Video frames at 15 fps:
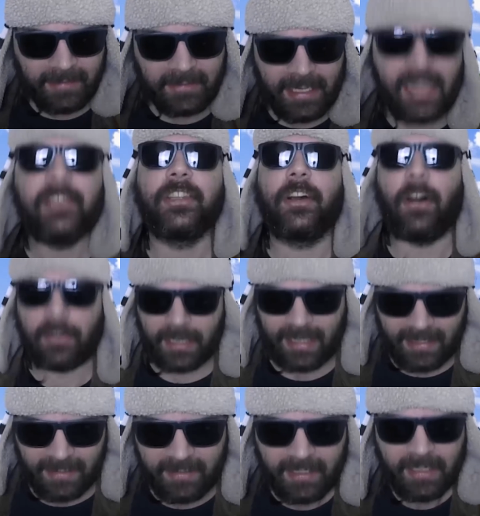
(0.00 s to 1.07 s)
data on
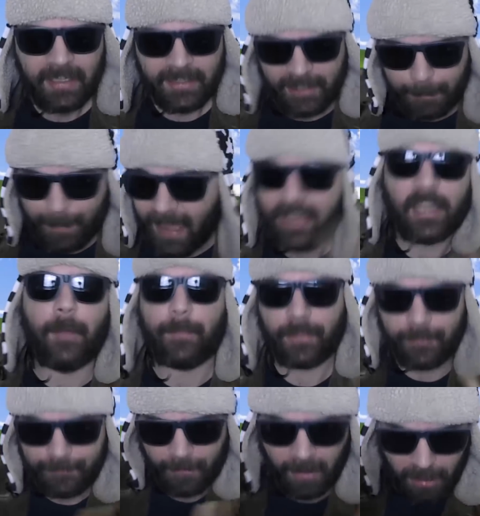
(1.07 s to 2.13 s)
hand to back up
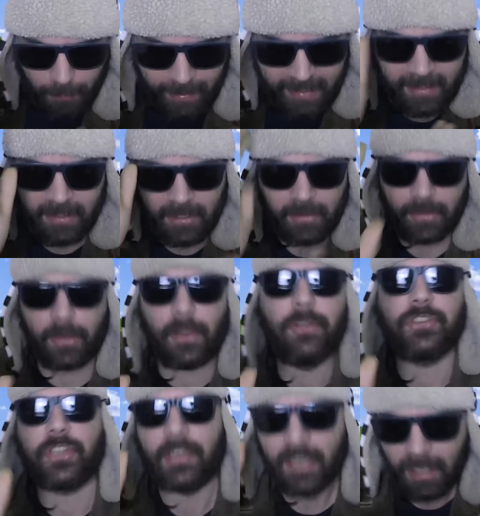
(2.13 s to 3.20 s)
the following
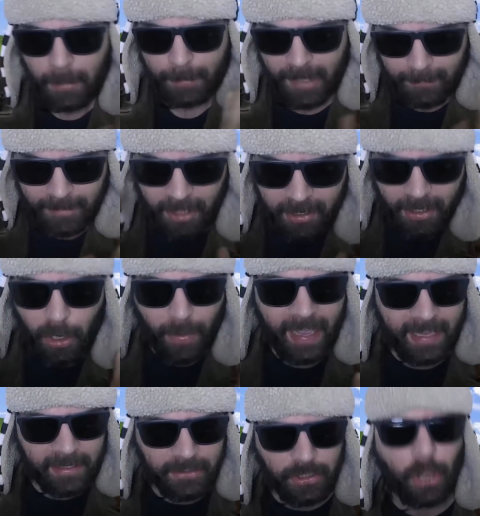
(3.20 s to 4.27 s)
conclusion, but I'm going to go
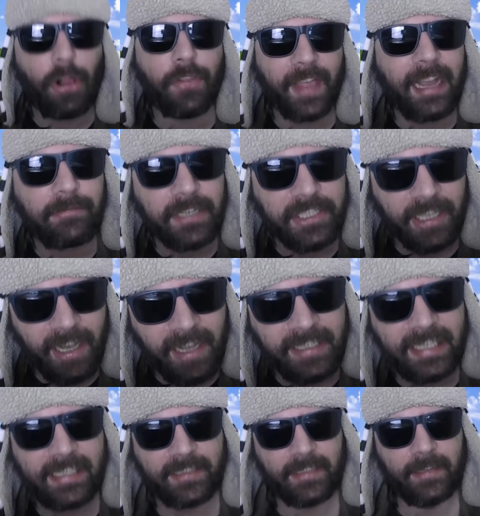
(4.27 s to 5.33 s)
ahead and call that
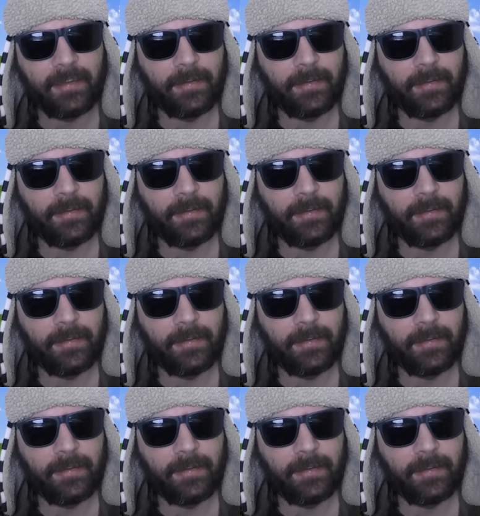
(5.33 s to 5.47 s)
retarded.